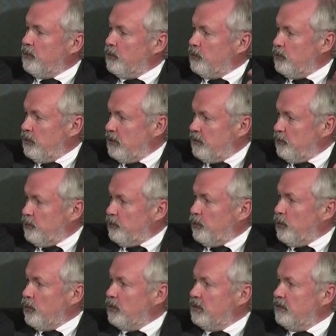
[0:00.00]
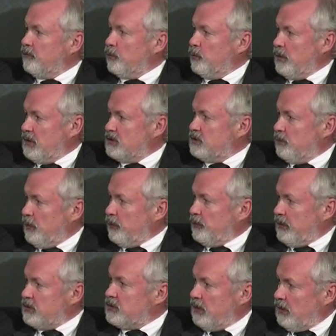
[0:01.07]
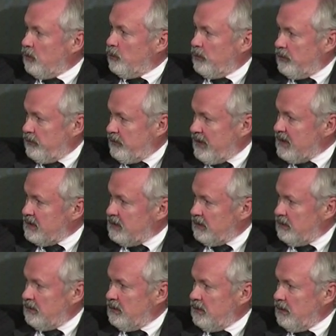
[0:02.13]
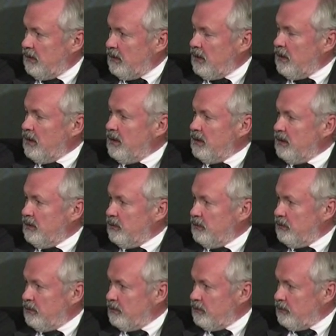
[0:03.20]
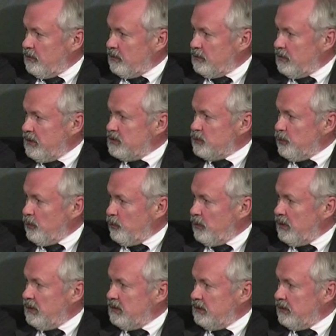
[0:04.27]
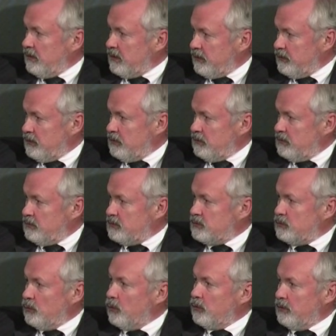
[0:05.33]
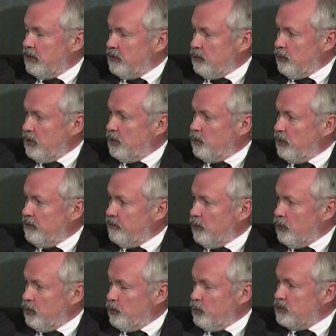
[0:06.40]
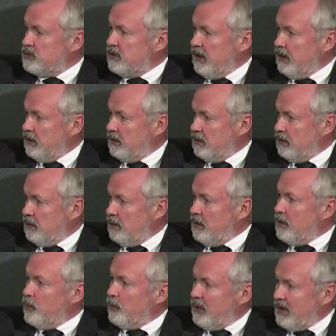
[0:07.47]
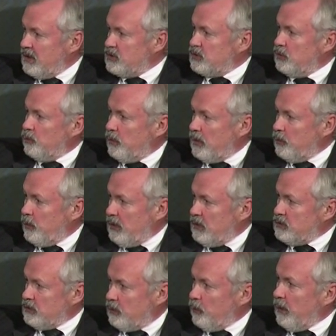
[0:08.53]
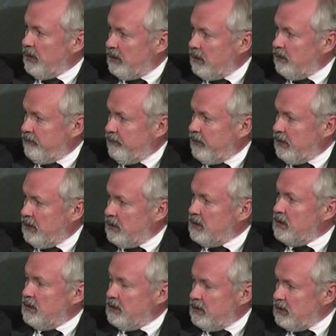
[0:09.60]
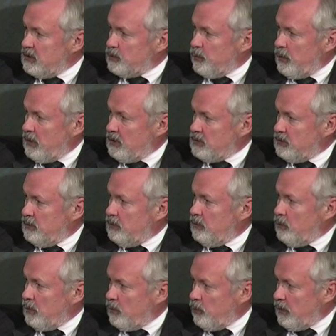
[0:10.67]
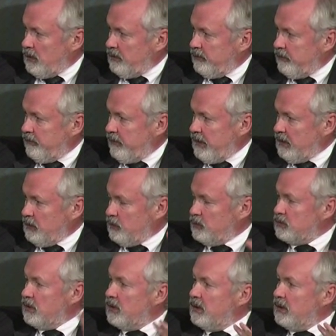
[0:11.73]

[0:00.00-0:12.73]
the important information about that child. What do they need? And at Kaiser Permanente cut the stroke death rate by 40%, patient by patient, by identifying each patient who had relevant factors